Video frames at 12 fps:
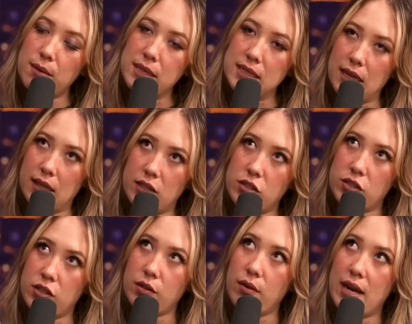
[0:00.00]
and let me say this
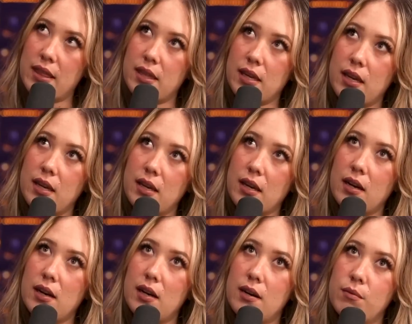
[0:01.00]
too. I think
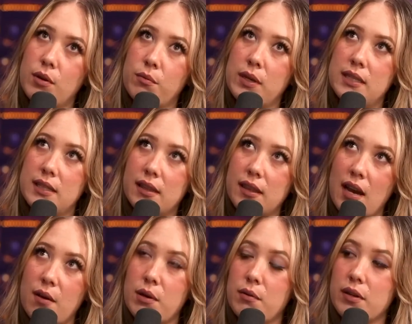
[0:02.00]
um, when we did
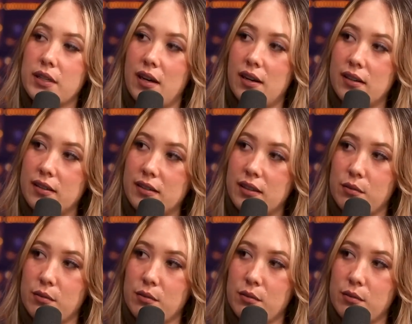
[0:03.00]
that, we were young.